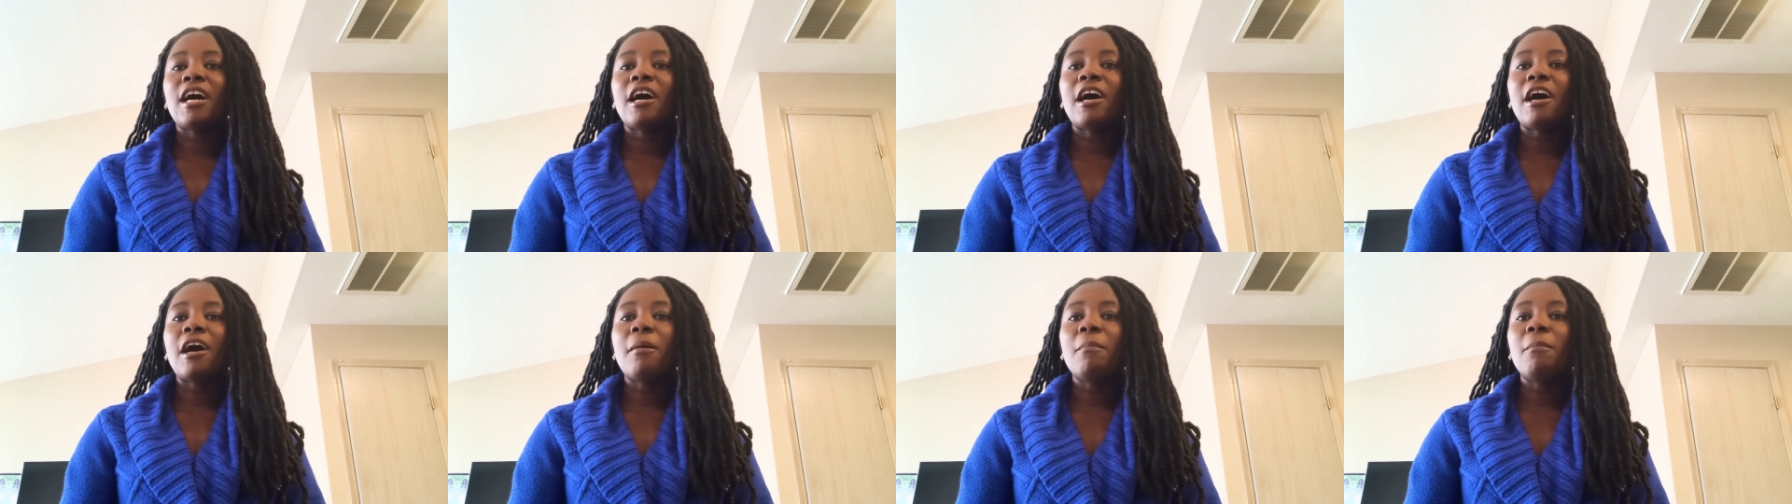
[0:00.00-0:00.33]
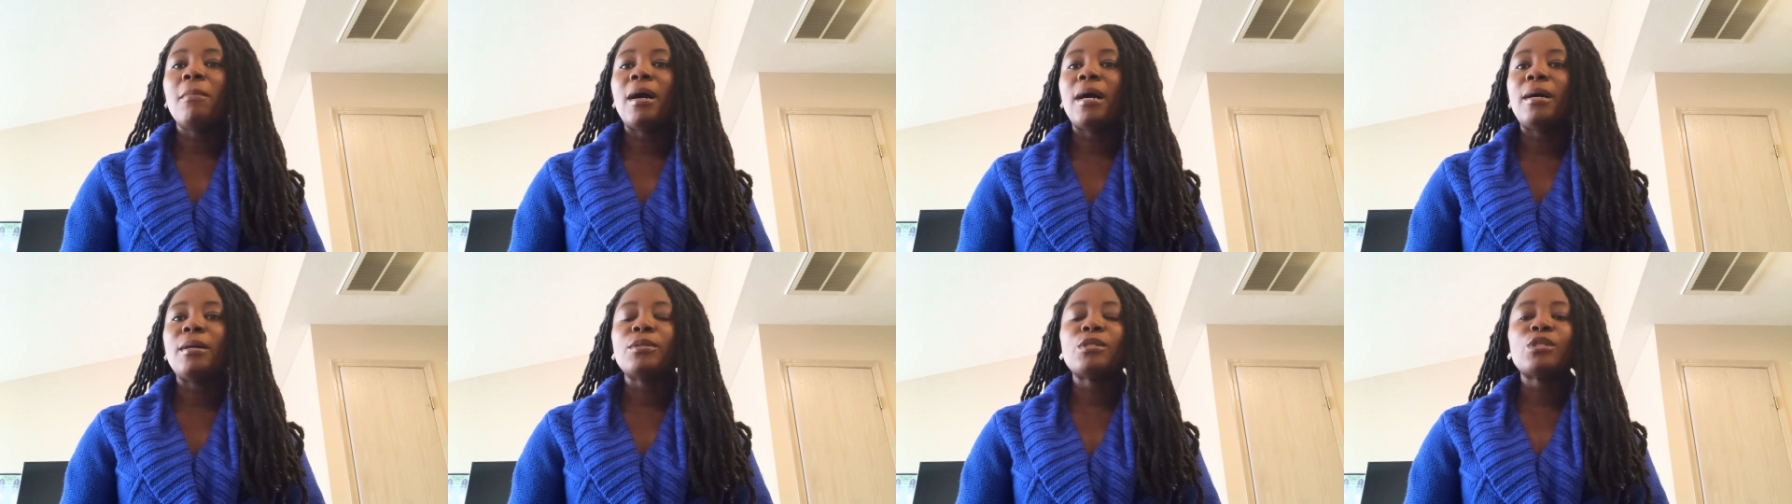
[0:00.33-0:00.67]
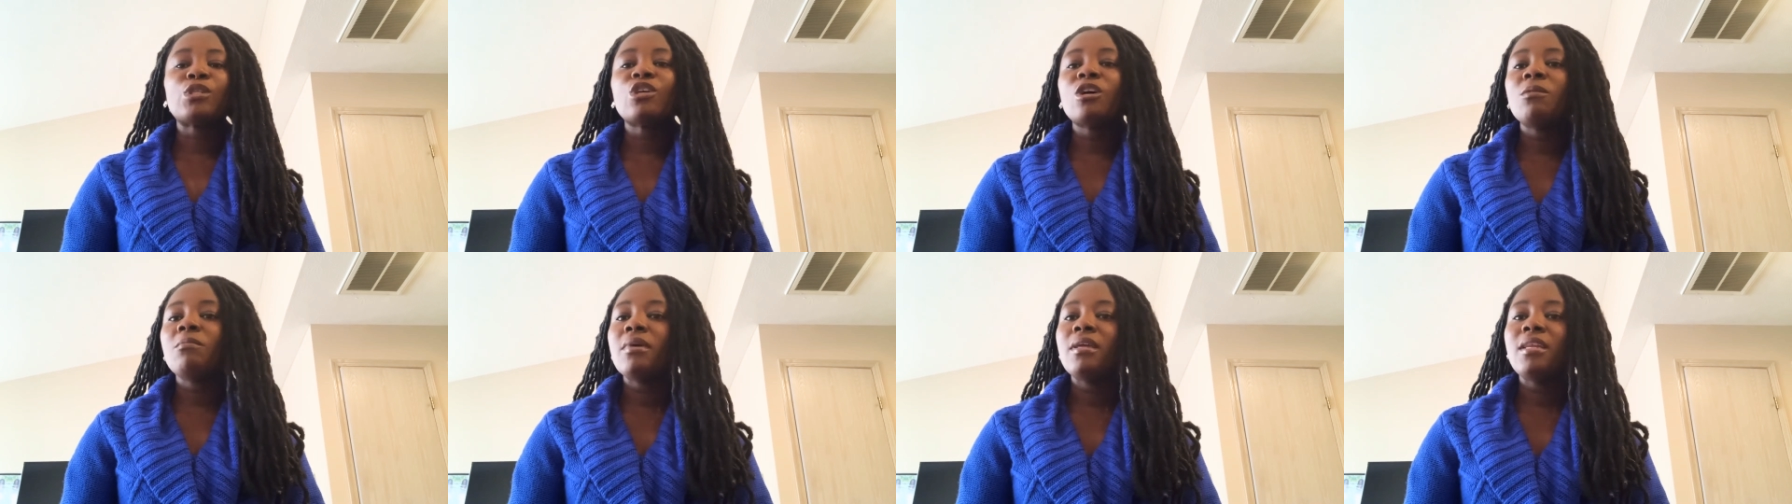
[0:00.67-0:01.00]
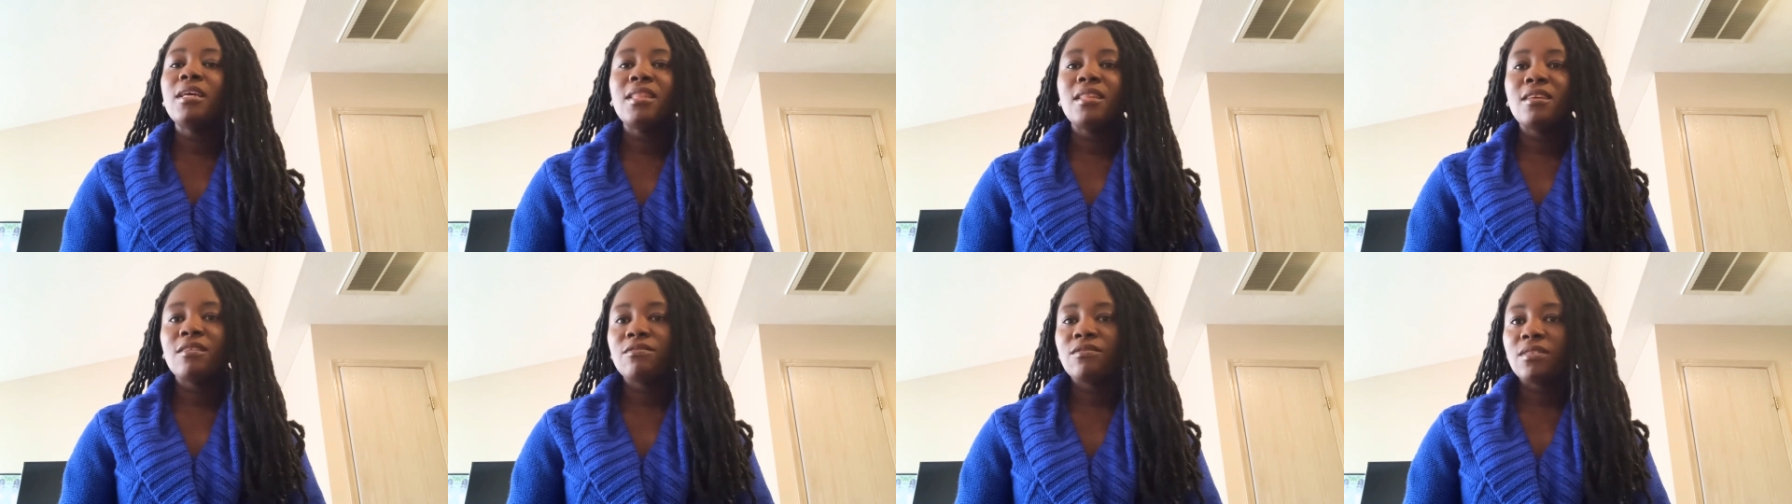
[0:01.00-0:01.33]
about so many
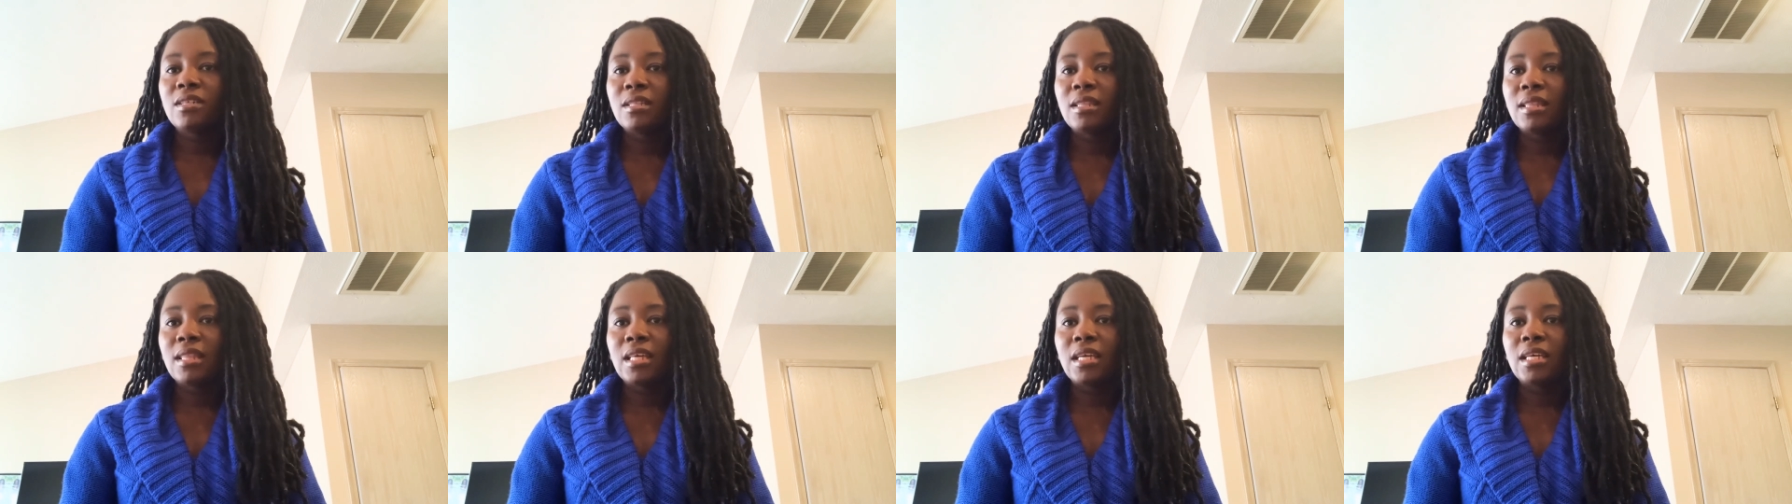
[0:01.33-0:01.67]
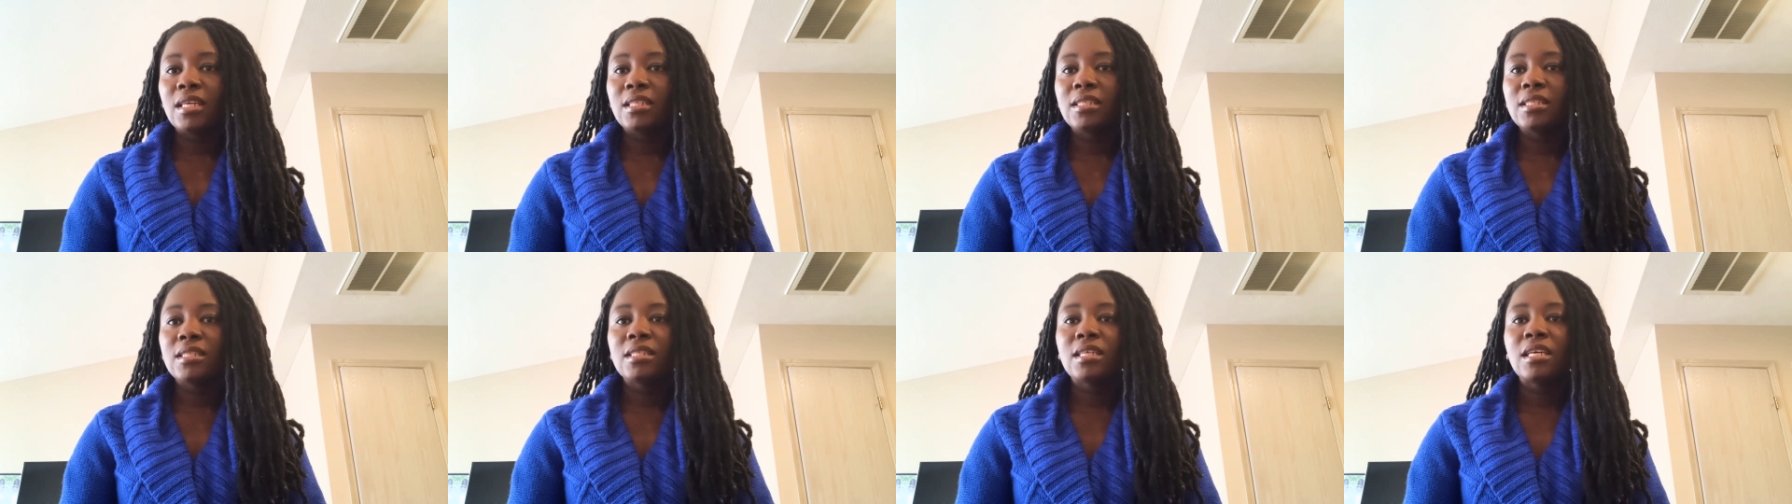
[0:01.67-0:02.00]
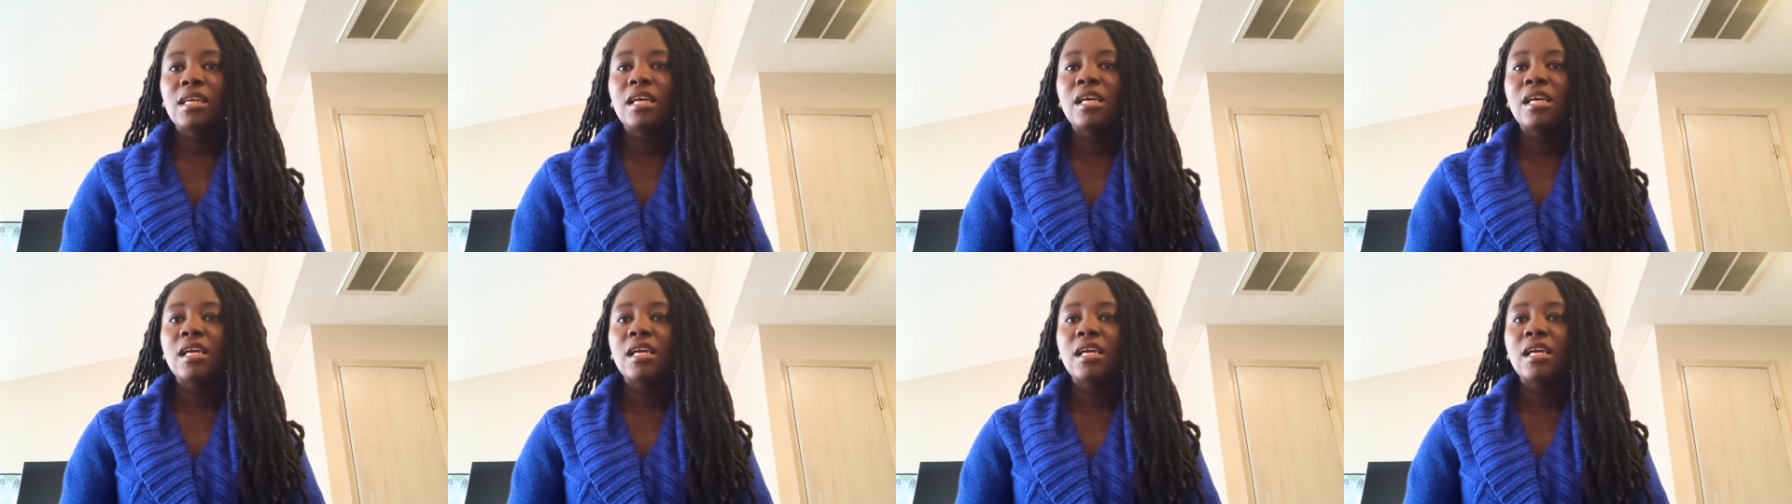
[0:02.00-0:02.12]
different things,